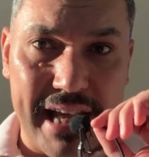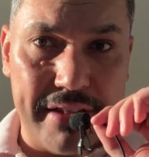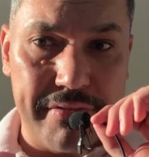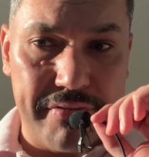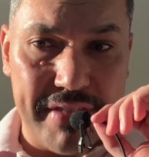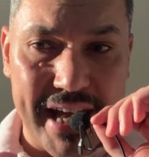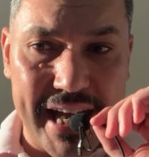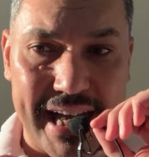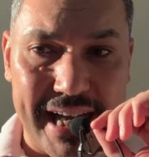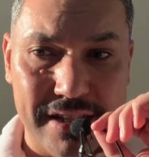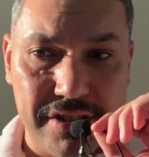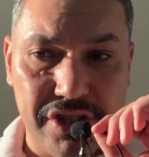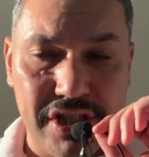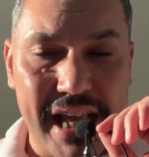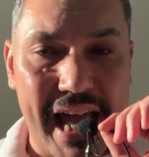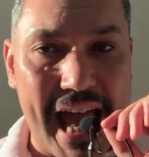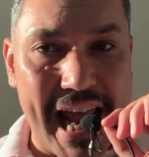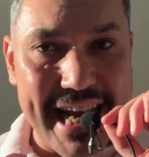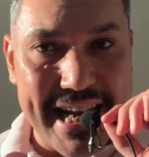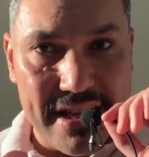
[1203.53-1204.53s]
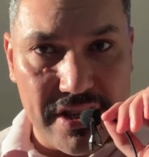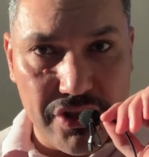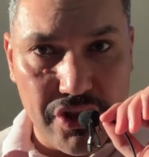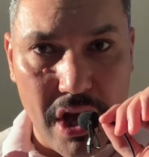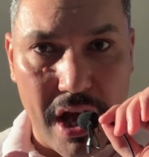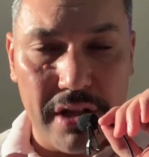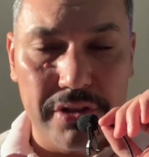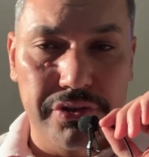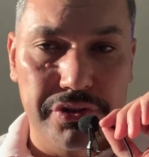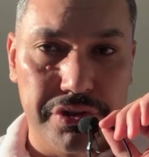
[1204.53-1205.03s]
and that's
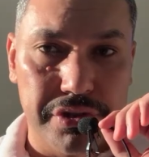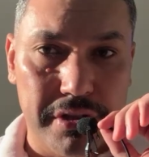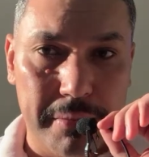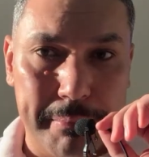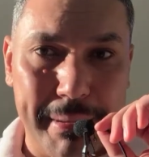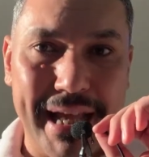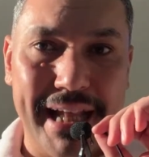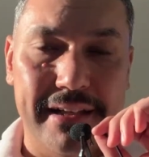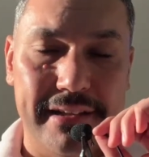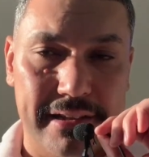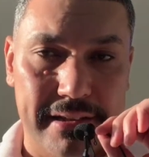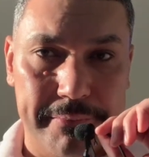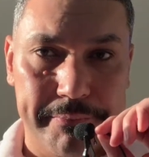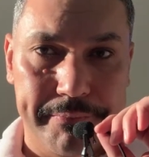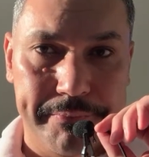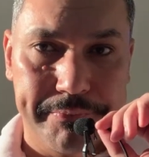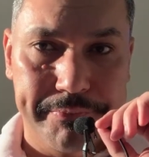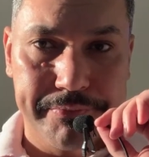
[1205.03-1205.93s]
Alexander Bell.